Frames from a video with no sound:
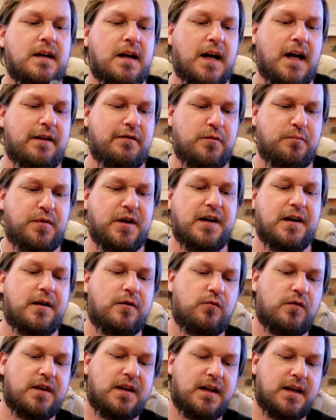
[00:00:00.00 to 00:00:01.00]
I have it
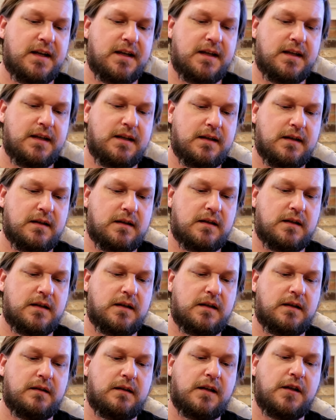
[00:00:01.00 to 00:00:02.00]
paired with
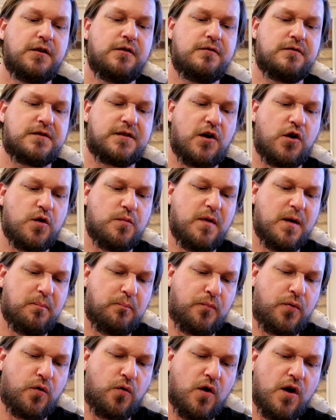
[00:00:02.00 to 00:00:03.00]
a Lew's
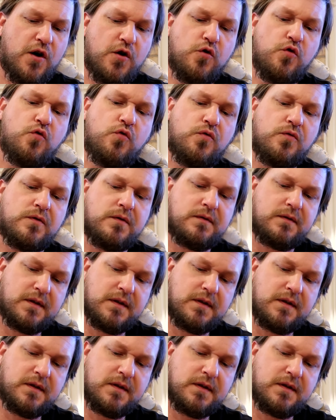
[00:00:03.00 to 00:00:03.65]
Tournament Pro.